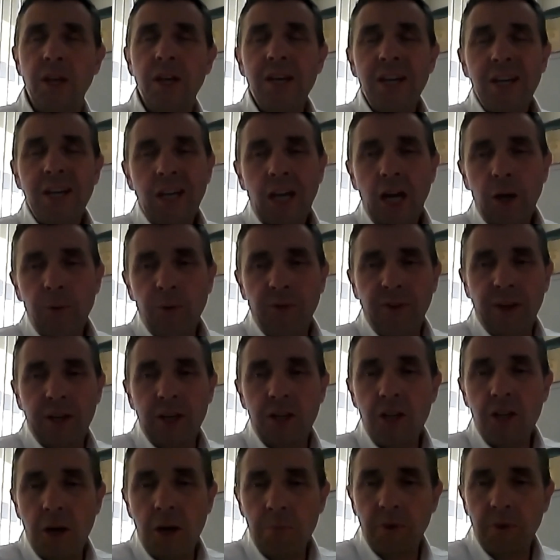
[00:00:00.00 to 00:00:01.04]
and we've had a
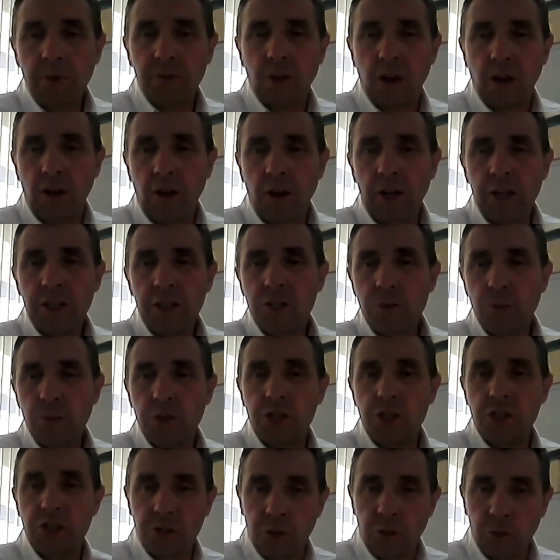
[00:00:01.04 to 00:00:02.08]
number of clients who
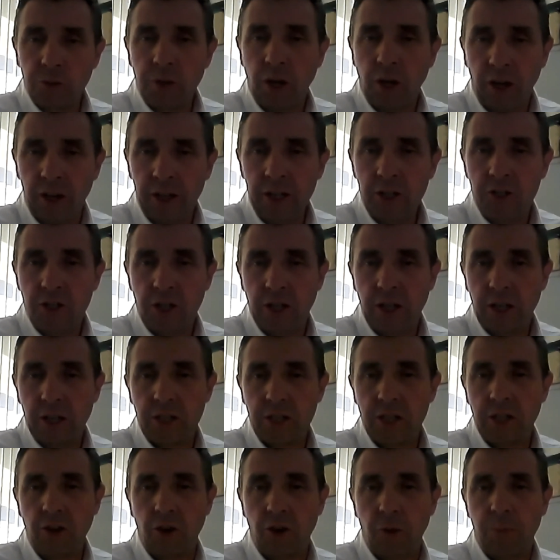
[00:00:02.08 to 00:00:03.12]
installed Hygienics in their
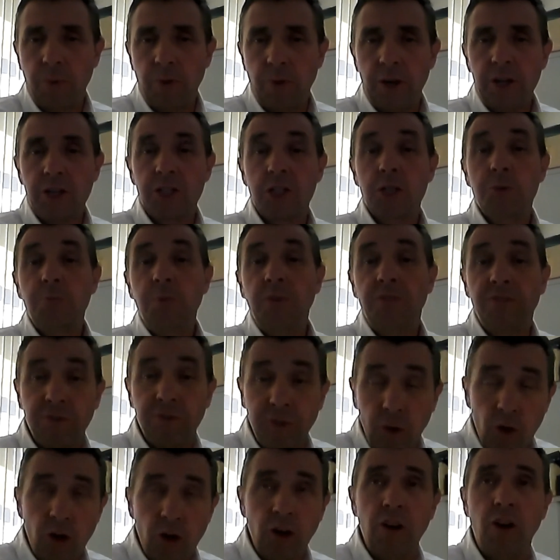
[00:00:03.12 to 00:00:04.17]
operations
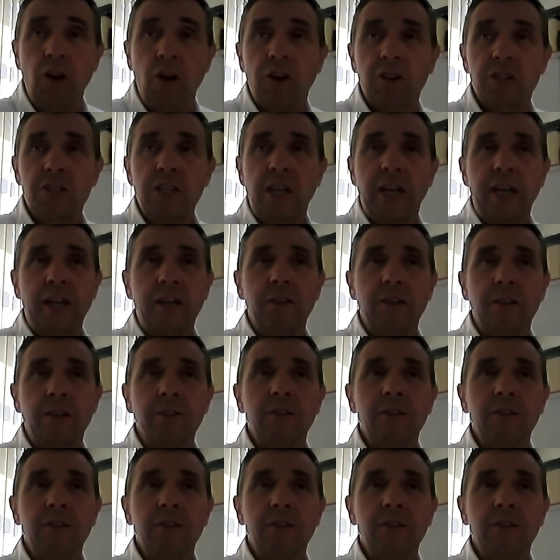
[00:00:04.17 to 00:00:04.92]
before lockdown,